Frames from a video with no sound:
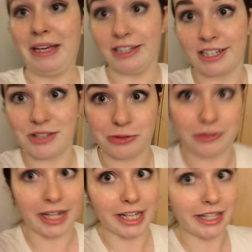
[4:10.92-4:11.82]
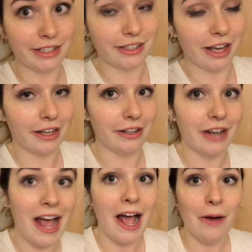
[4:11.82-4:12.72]
PJs already. So
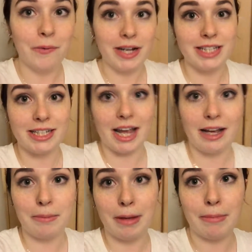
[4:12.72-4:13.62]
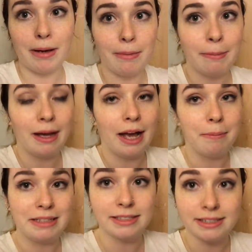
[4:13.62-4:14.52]
we're staying at my mum and
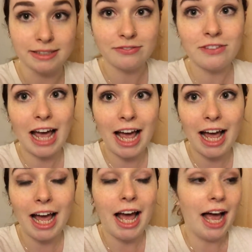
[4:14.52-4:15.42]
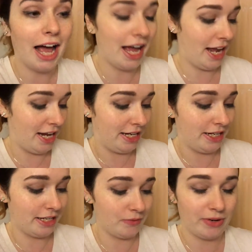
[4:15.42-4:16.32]
my sister's flat,
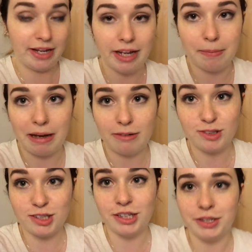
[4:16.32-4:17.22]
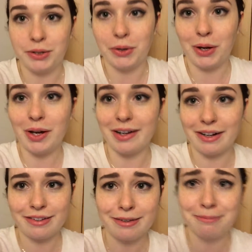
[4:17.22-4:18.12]
and we're about to
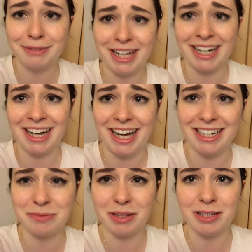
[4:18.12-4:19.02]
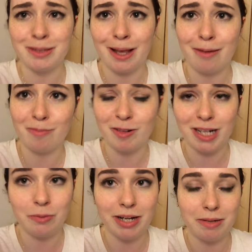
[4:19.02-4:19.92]
cook some dinner, and it's one of those like
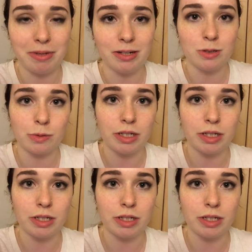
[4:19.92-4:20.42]
really weird meals.